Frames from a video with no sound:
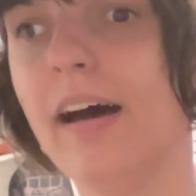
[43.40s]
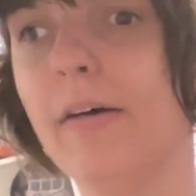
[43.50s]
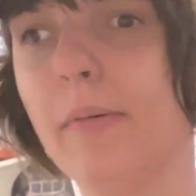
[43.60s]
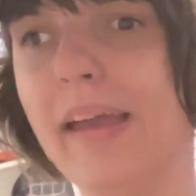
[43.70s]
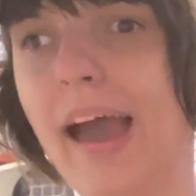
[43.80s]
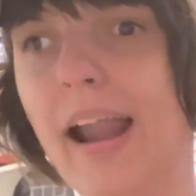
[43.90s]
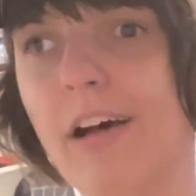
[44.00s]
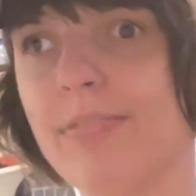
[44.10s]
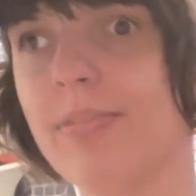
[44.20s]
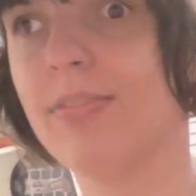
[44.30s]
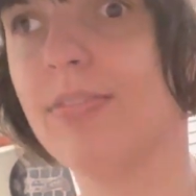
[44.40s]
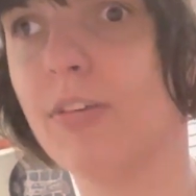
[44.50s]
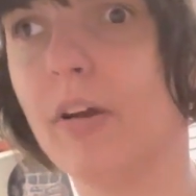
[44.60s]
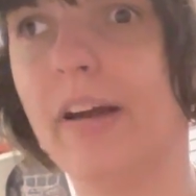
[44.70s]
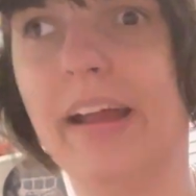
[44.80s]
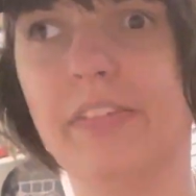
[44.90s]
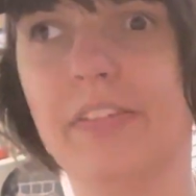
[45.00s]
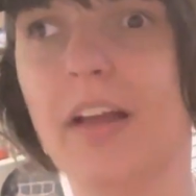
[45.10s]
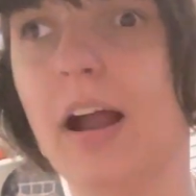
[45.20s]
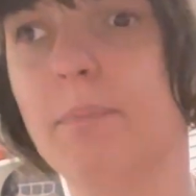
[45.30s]
We got off to a great
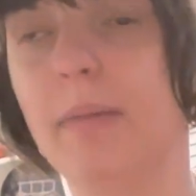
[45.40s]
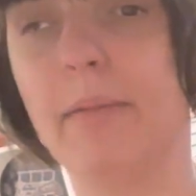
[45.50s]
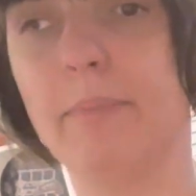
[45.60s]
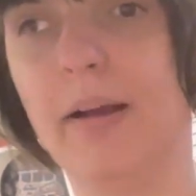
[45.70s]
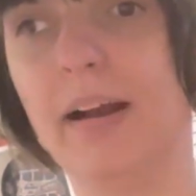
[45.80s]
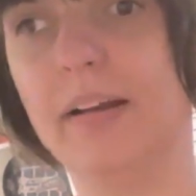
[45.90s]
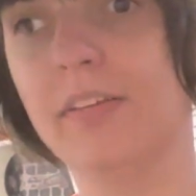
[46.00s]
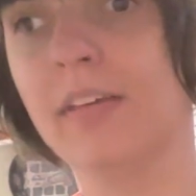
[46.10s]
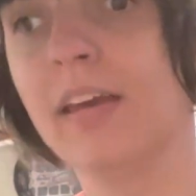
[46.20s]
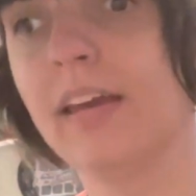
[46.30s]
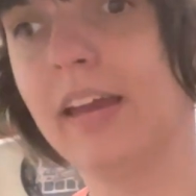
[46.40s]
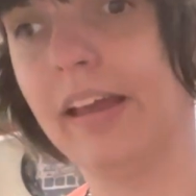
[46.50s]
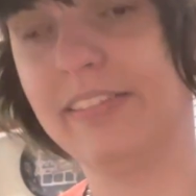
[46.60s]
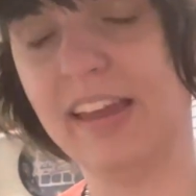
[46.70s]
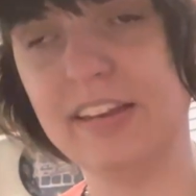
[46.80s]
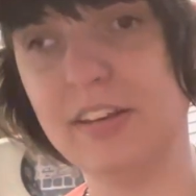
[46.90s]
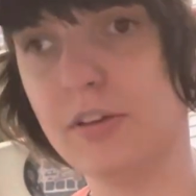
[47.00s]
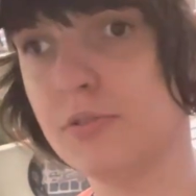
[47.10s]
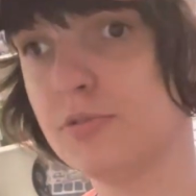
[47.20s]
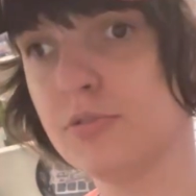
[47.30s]
start. Brett Burns
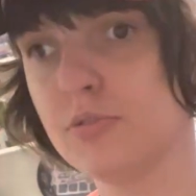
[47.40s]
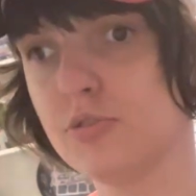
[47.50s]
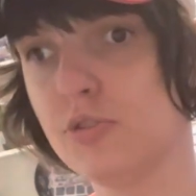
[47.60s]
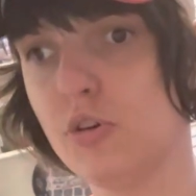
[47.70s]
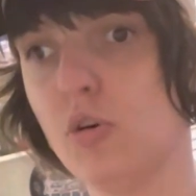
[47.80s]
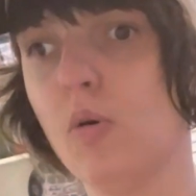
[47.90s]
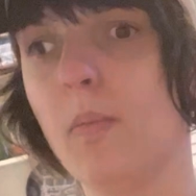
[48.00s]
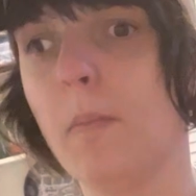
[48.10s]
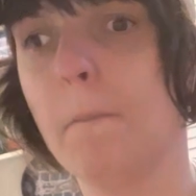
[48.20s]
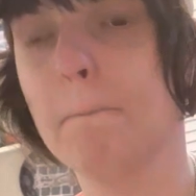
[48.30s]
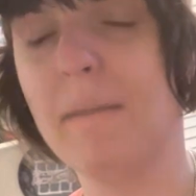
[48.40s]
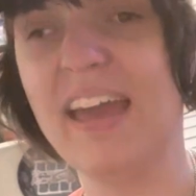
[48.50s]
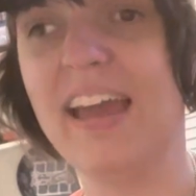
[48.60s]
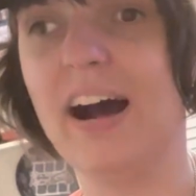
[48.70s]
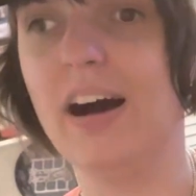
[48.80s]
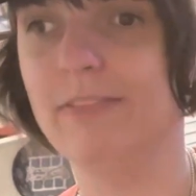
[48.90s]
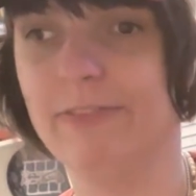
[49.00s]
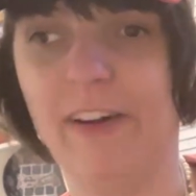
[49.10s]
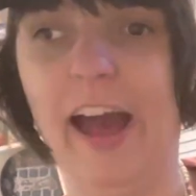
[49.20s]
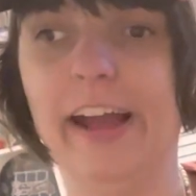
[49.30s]
continues to be on
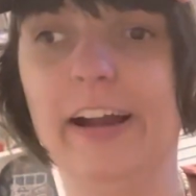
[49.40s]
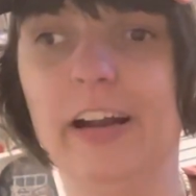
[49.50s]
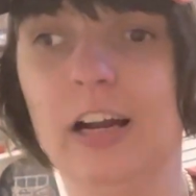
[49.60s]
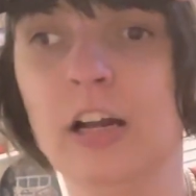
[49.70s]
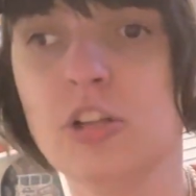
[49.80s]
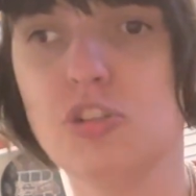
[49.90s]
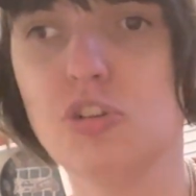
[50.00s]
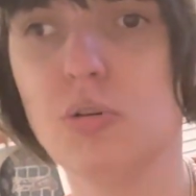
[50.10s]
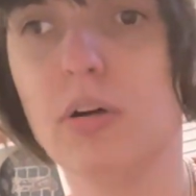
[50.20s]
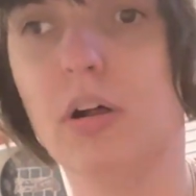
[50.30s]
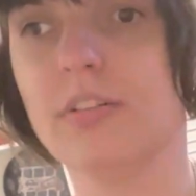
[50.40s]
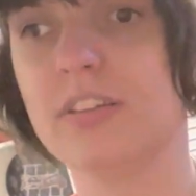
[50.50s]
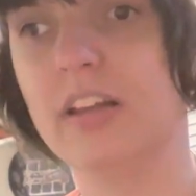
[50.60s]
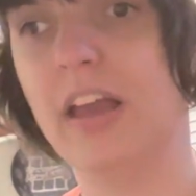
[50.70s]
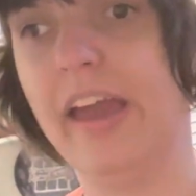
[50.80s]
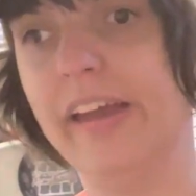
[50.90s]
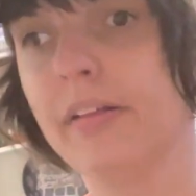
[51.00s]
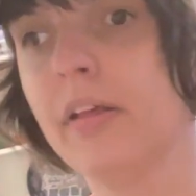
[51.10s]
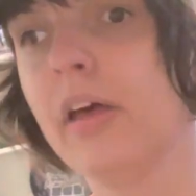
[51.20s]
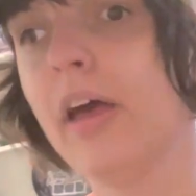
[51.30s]
fire. 2 goals tonight.
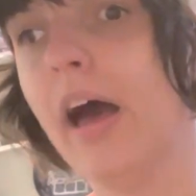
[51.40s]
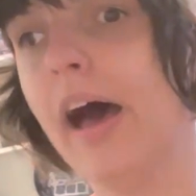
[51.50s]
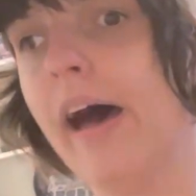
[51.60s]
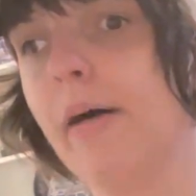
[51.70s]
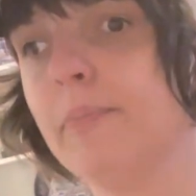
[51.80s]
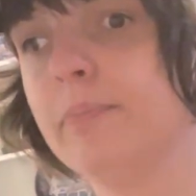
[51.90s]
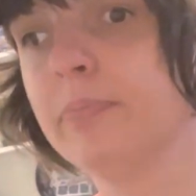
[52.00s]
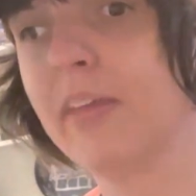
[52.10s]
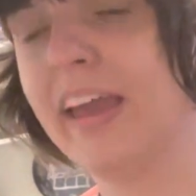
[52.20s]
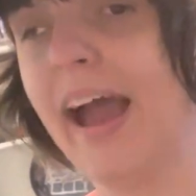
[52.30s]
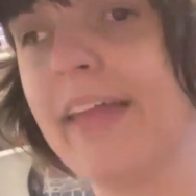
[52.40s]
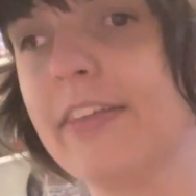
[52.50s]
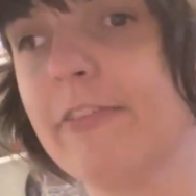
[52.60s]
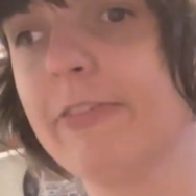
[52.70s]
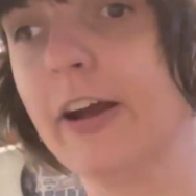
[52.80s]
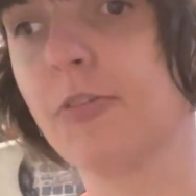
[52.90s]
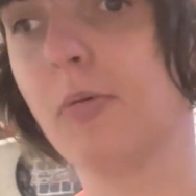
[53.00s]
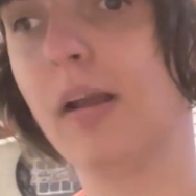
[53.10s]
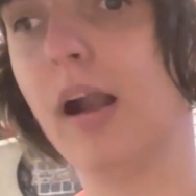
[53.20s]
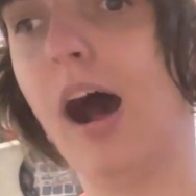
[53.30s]
He got the first
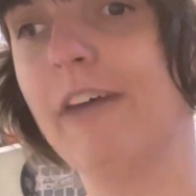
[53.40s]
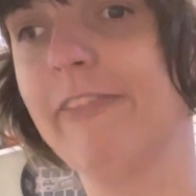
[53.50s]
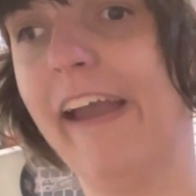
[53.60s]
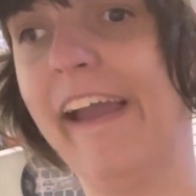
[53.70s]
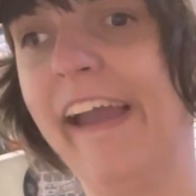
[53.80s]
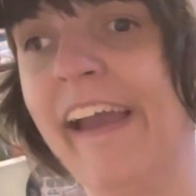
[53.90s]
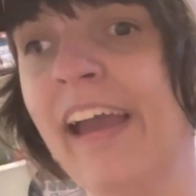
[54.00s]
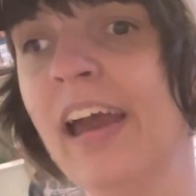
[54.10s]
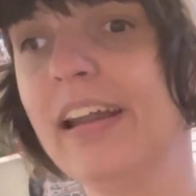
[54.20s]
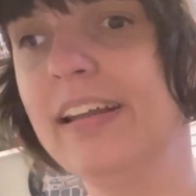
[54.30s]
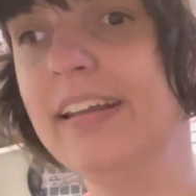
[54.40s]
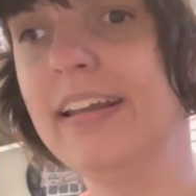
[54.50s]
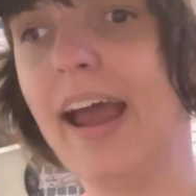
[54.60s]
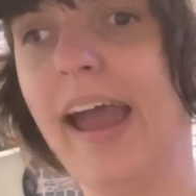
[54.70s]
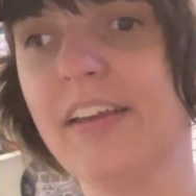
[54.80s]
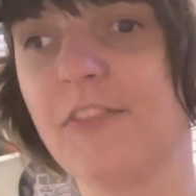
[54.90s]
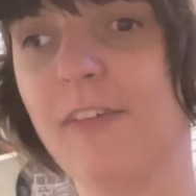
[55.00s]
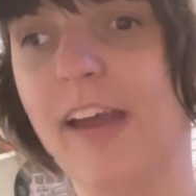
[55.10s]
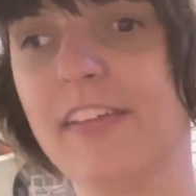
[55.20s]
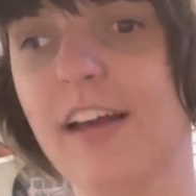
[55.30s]
one off a nice
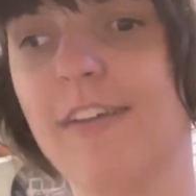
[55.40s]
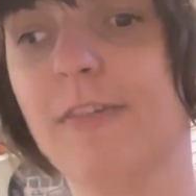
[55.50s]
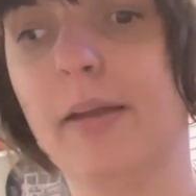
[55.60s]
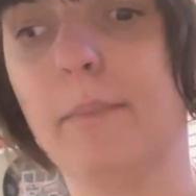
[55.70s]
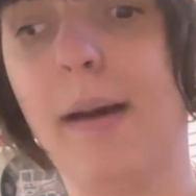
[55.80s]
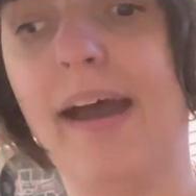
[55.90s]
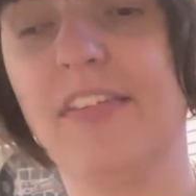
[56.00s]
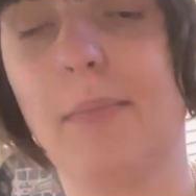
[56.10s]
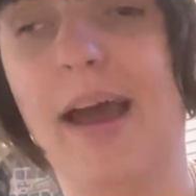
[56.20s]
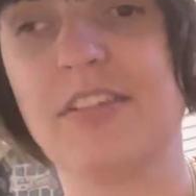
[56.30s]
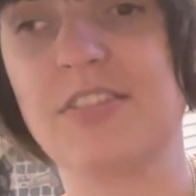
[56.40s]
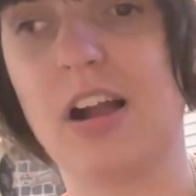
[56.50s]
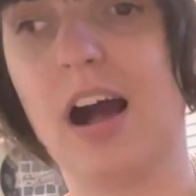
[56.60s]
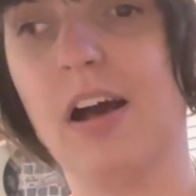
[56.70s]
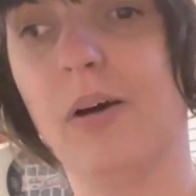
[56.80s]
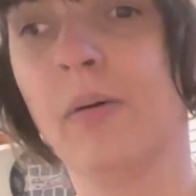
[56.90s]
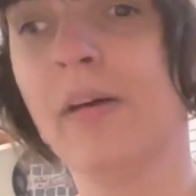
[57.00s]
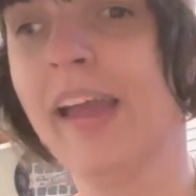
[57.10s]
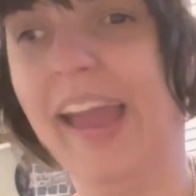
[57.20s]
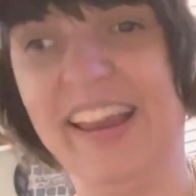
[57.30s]
face-off win by Sebastian Aho,
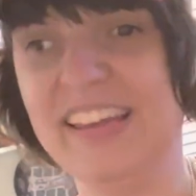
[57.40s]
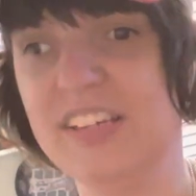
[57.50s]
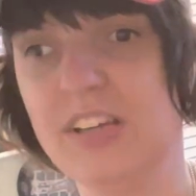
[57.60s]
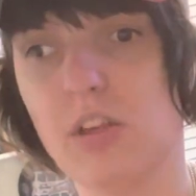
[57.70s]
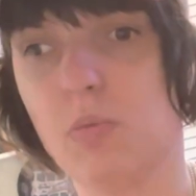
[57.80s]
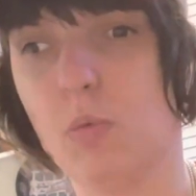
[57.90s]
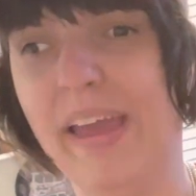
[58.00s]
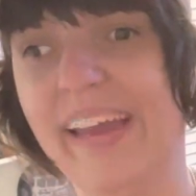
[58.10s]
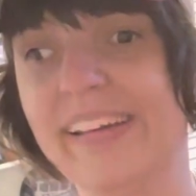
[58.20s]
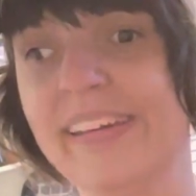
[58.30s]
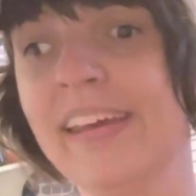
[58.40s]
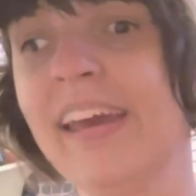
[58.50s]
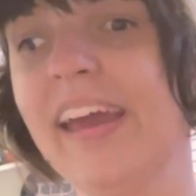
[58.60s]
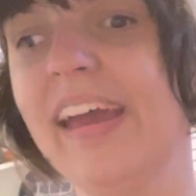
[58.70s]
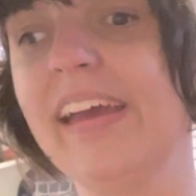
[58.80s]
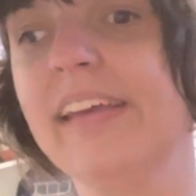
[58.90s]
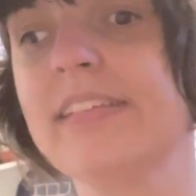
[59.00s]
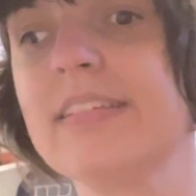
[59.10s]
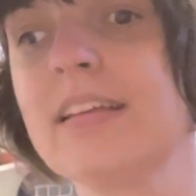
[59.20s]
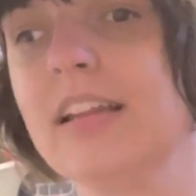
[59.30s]
and he just winged
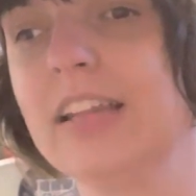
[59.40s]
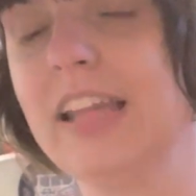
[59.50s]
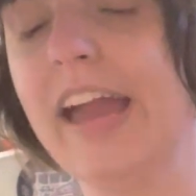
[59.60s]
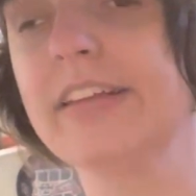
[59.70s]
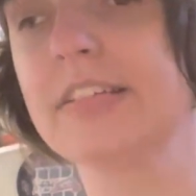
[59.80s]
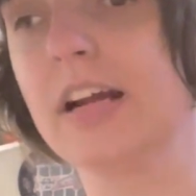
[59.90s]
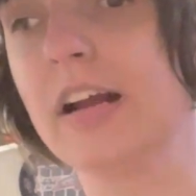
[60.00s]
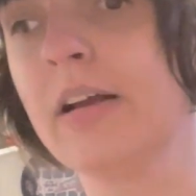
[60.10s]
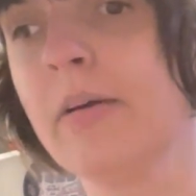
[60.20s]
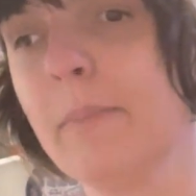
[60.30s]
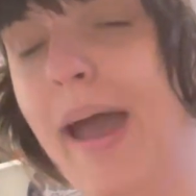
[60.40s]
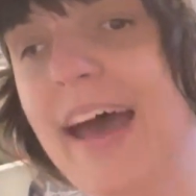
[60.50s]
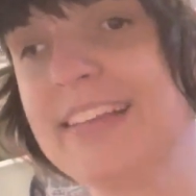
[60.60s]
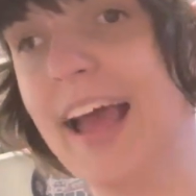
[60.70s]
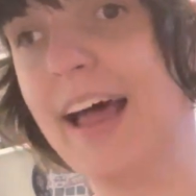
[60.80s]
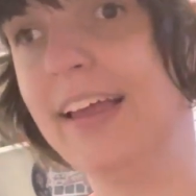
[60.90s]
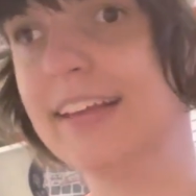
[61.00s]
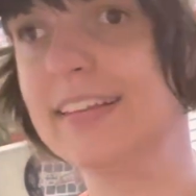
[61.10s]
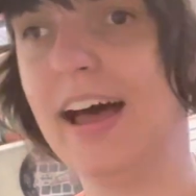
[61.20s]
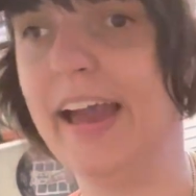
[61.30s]
his laser past
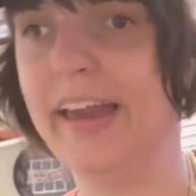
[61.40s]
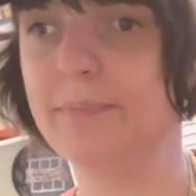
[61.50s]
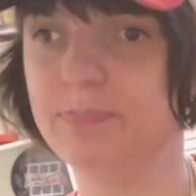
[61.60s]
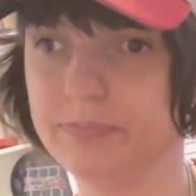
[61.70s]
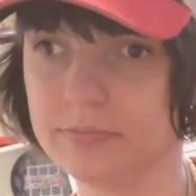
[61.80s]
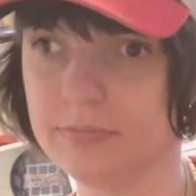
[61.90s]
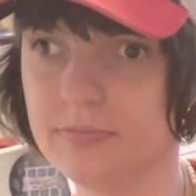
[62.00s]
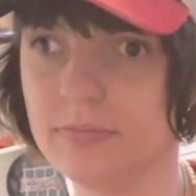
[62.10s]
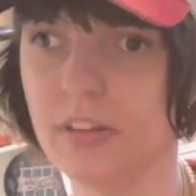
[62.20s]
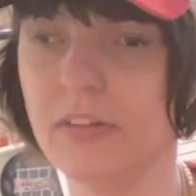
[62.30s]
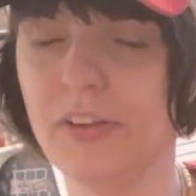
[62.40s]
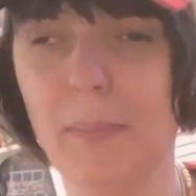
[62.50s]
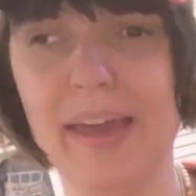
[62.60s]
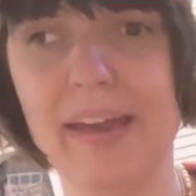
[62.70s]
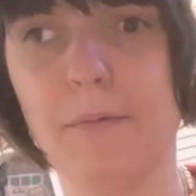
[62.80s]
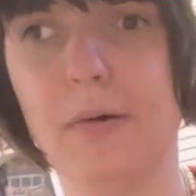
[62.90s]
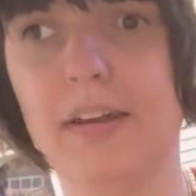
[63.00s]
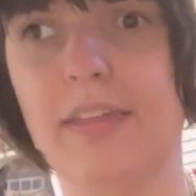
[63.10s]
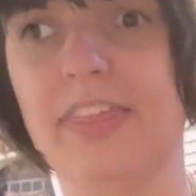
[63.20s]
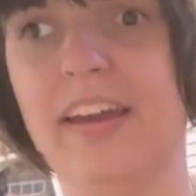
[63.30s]
Alex Lyon to make it
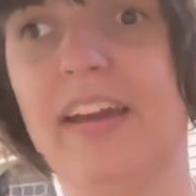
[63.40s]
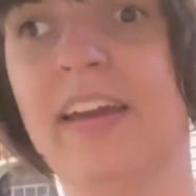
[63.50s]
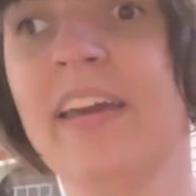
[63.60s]
1-0.